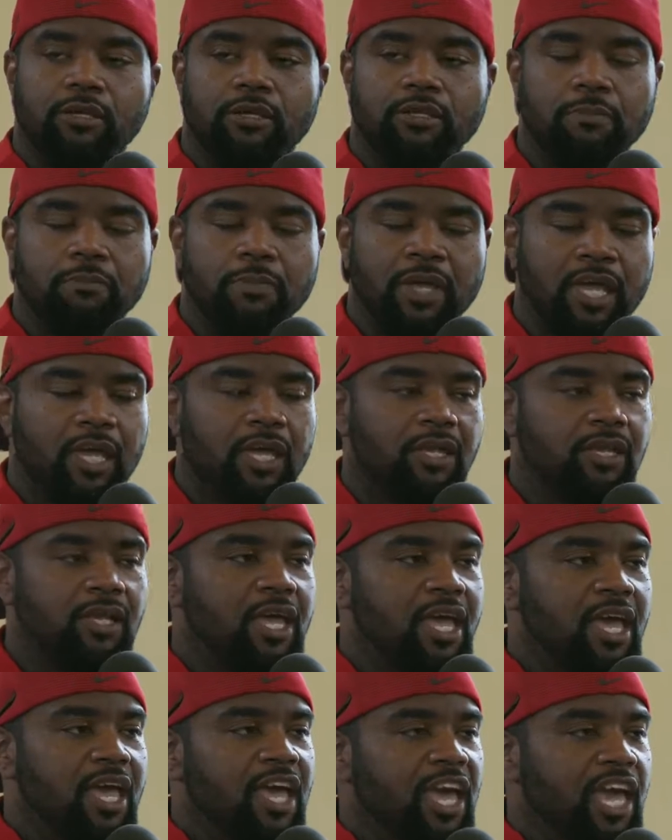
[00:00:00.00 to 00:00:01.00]
or your
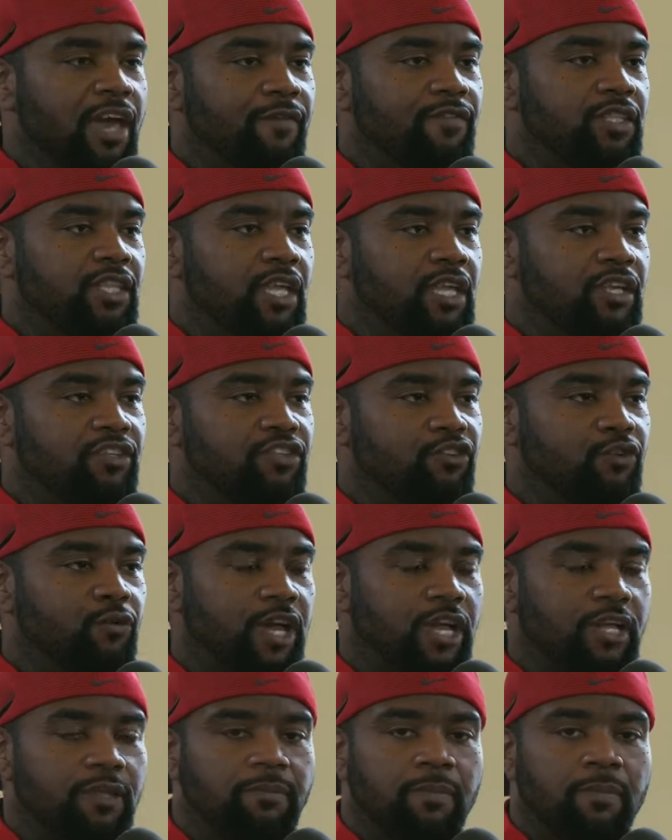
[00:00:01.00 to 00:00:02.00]
man. Everything is
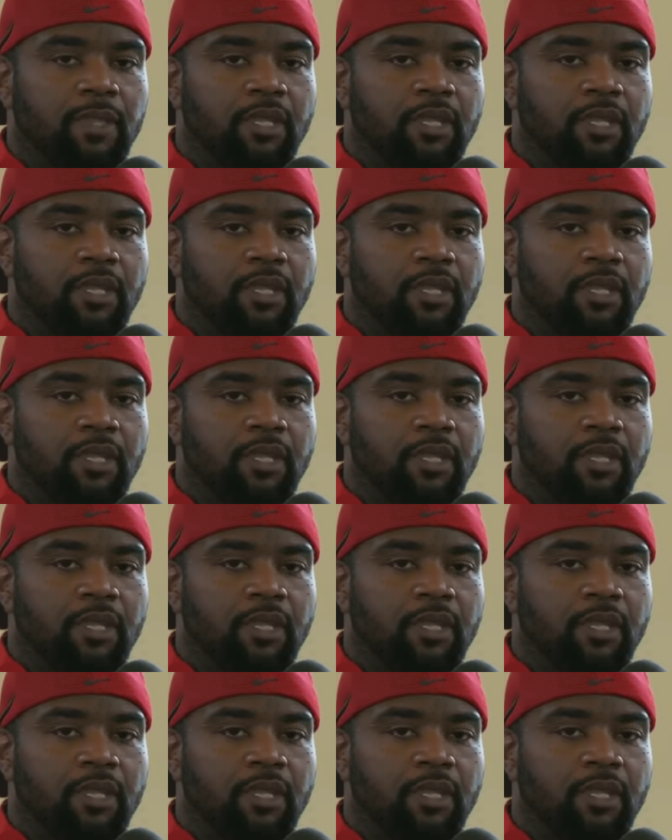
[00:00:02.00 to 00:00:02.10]
great.